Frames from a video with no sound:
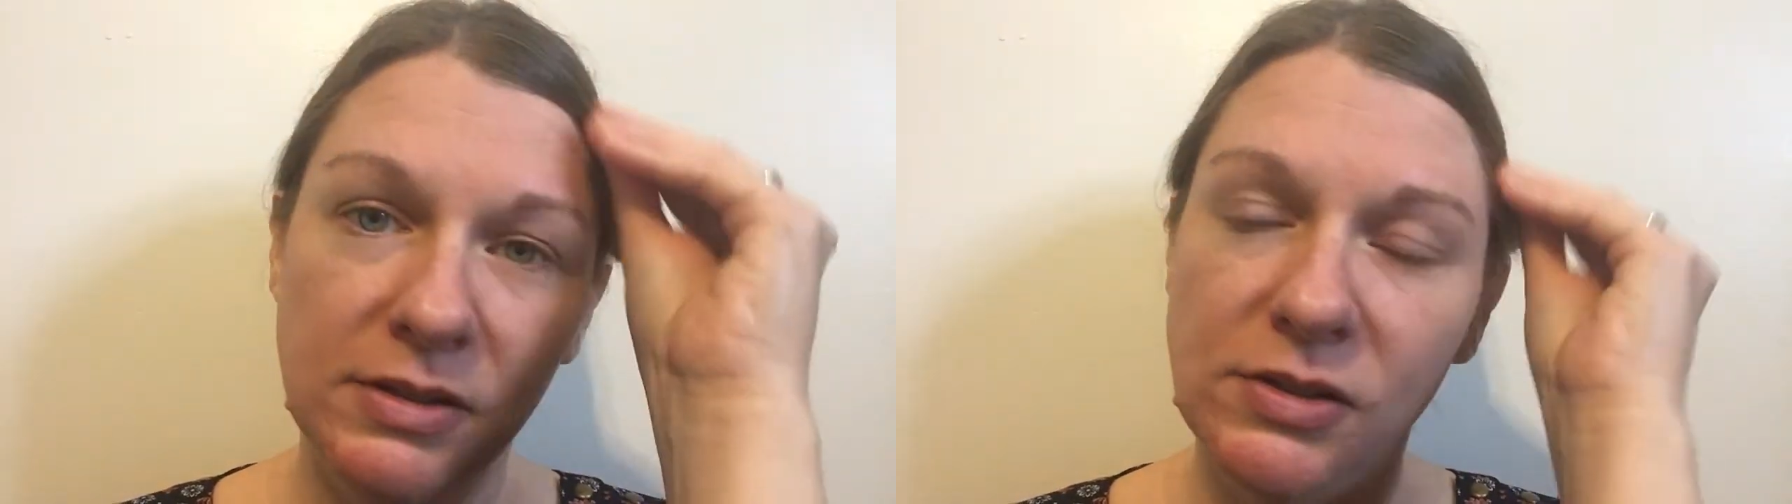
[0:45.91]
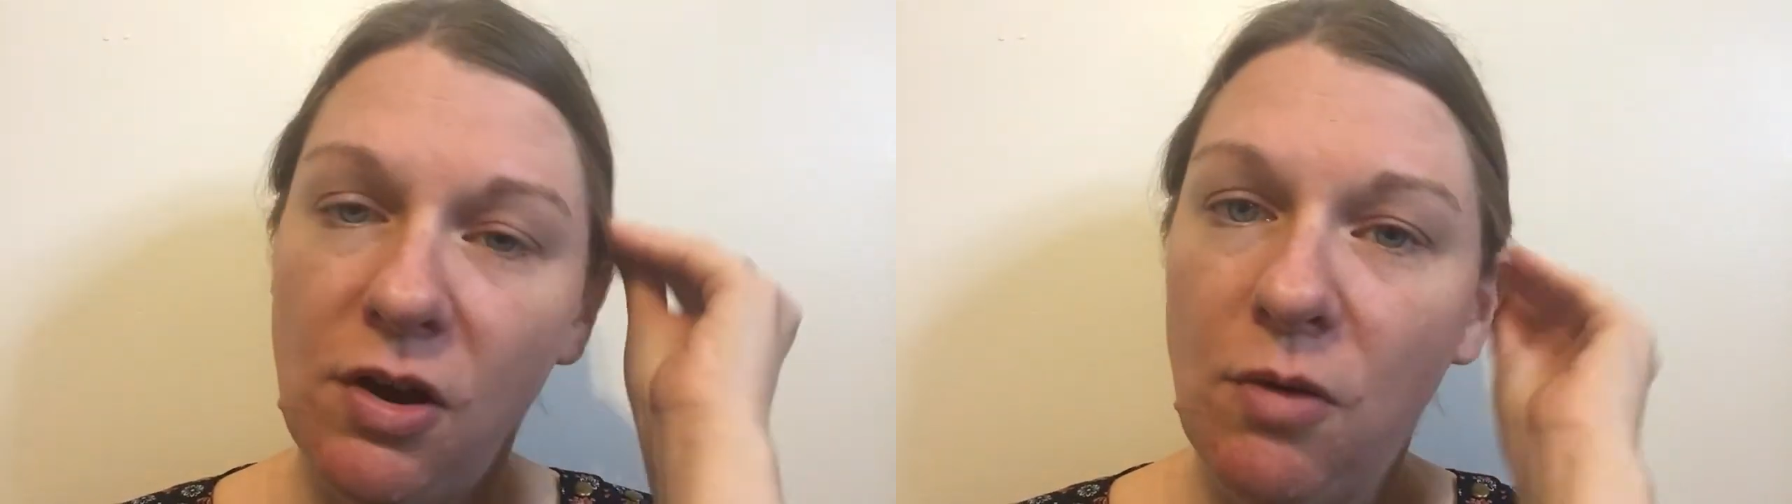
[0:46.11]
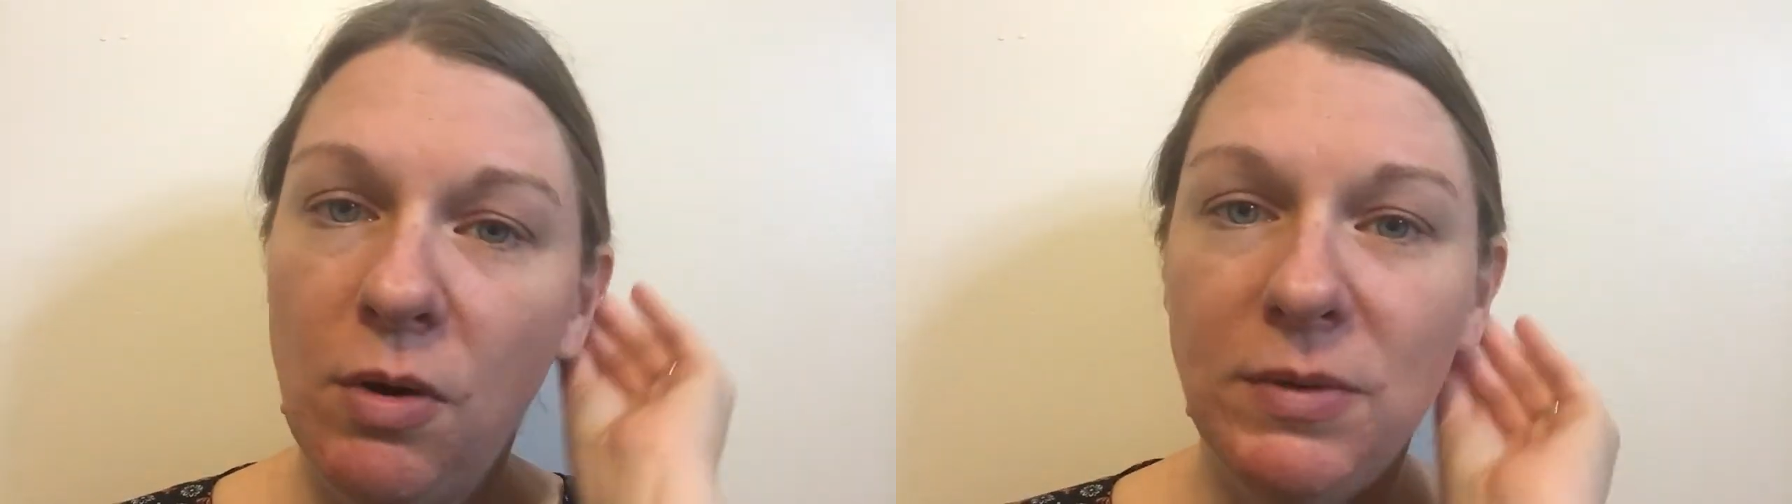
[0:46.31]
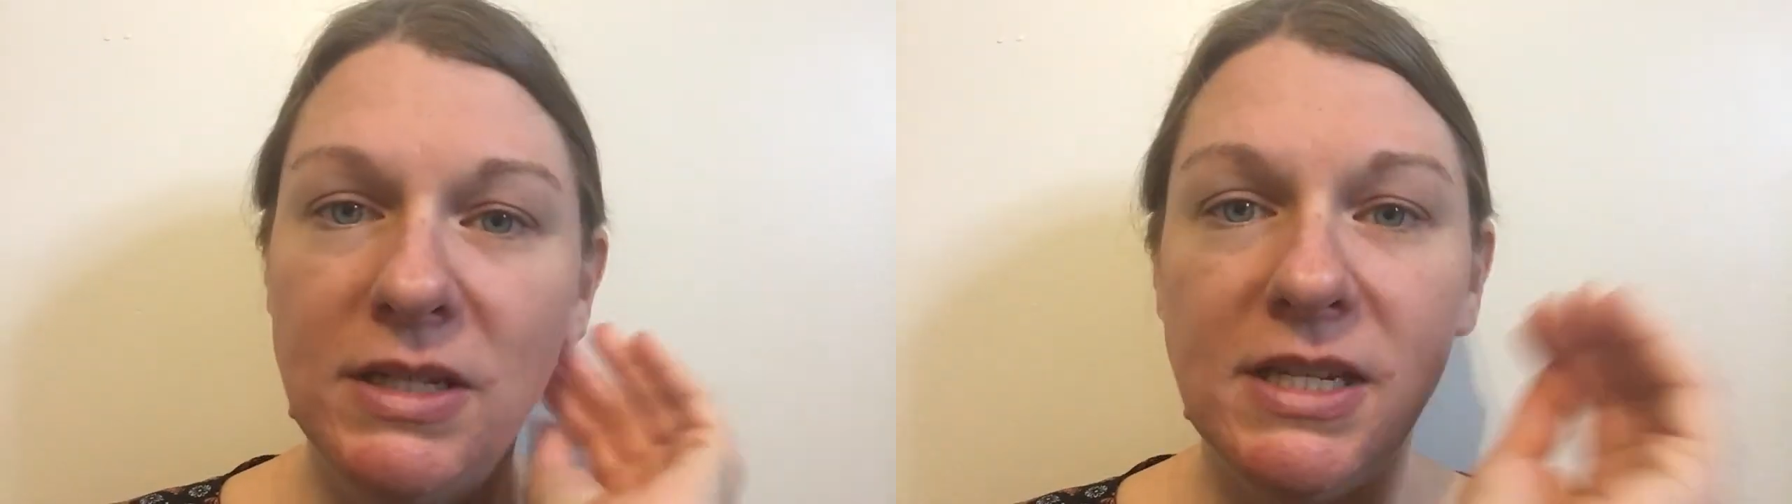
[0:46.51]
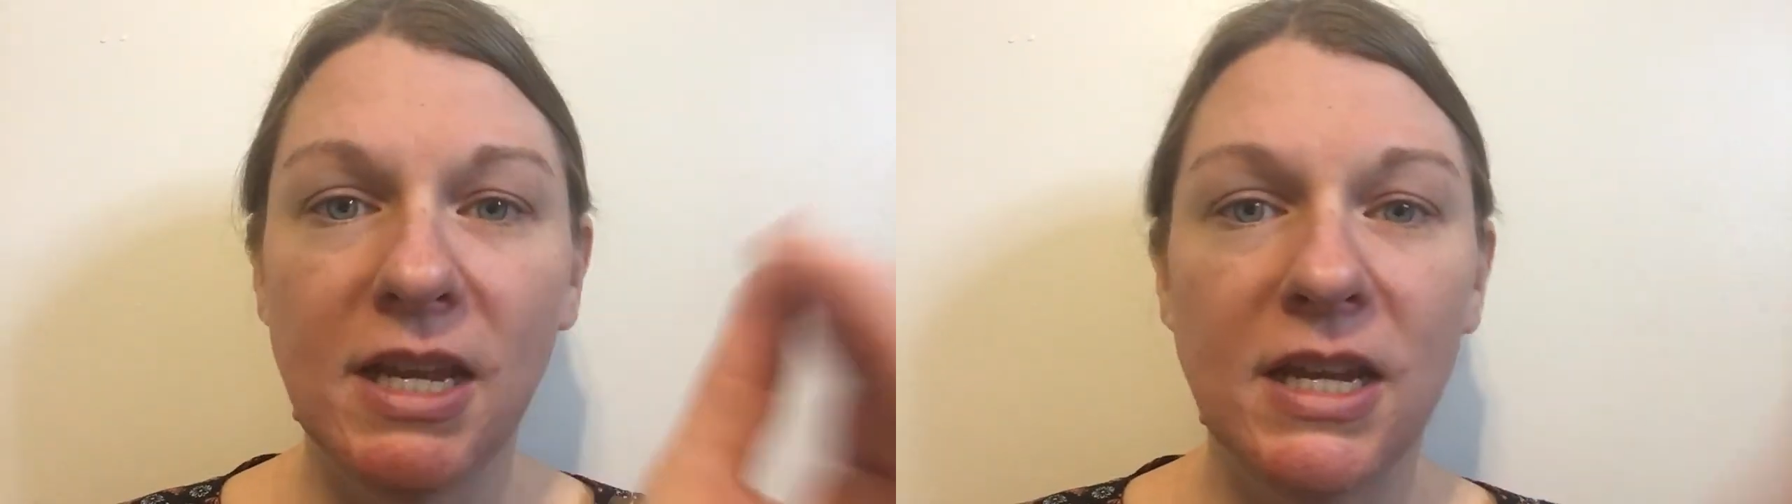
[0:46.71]
So what we
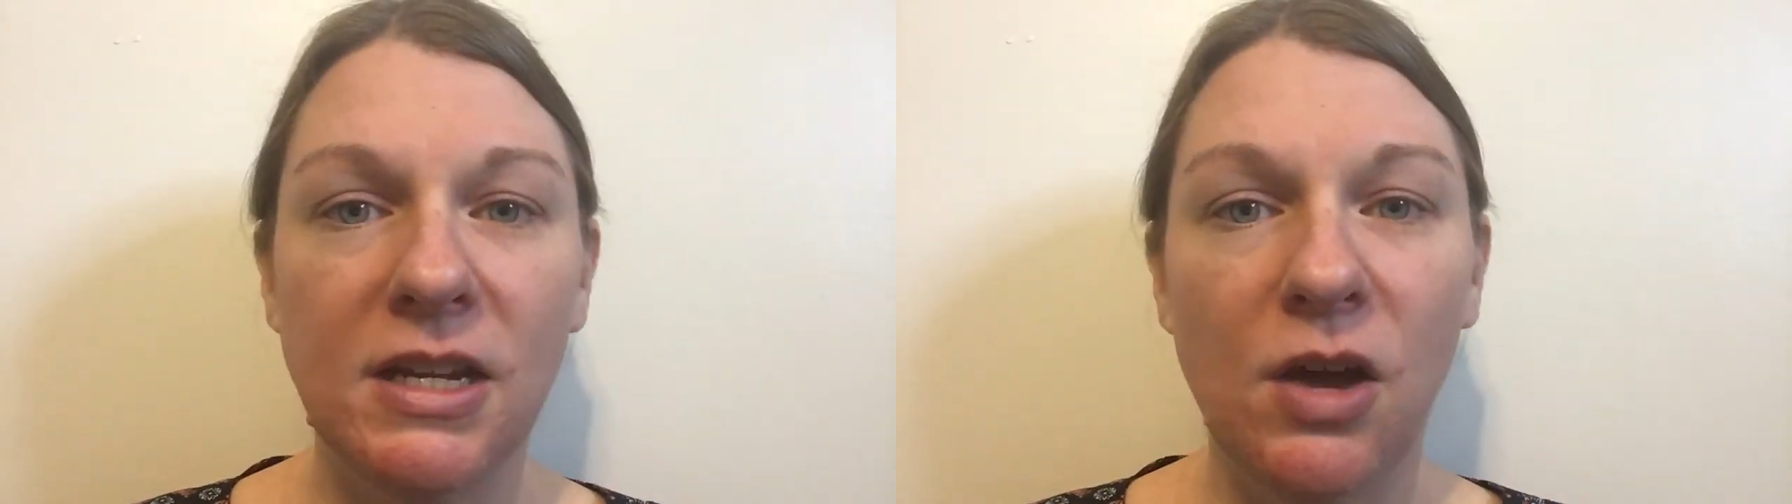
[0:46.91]
did